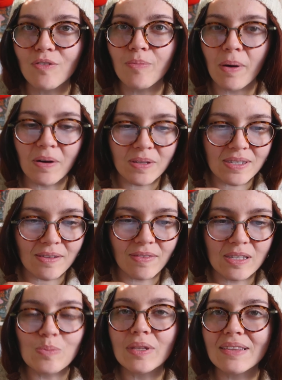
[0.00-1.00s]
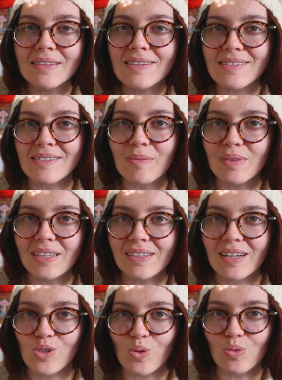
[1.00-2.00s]
parts of this mitten is something
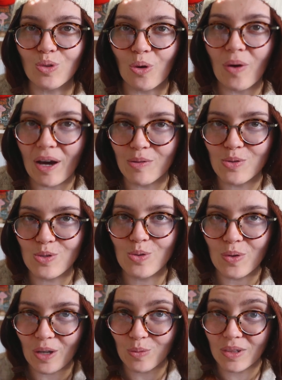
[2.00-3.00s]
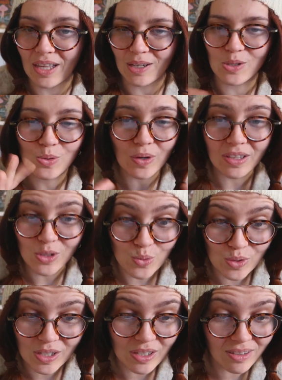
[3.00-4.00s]
that I don't know how to do, and I would like to, and it's
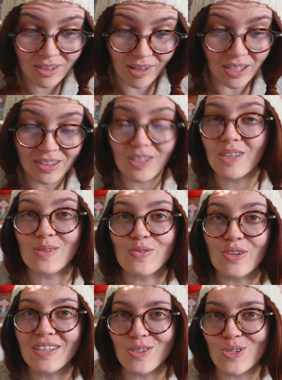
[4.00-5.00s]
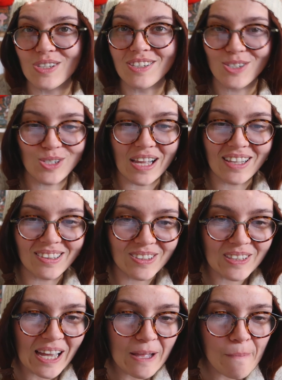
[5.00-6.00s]
really great that it's free, that you can just like
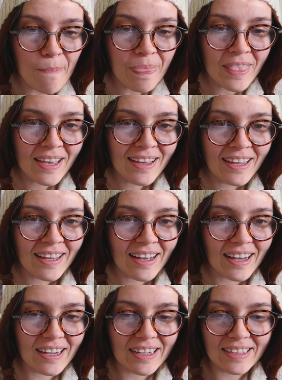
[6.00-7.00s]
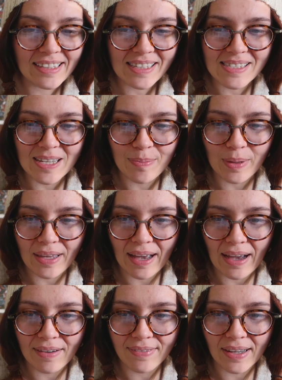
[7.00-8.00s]
learn that. Next up, I
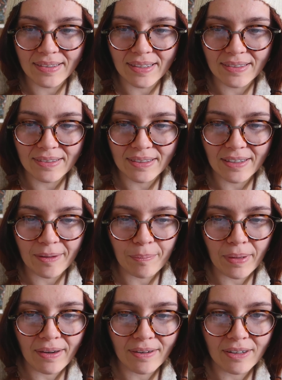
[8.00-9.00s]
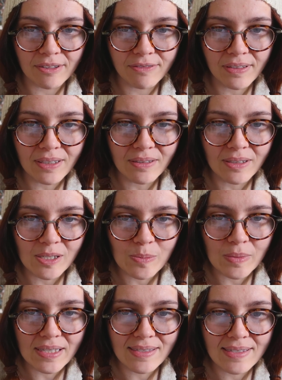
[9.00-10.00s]
have another pair of fingerless
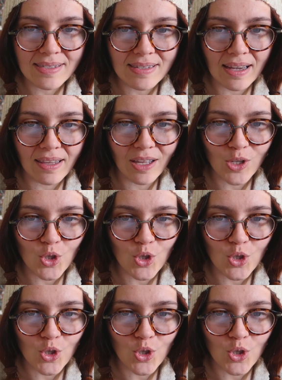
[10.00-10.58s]
mittens, and I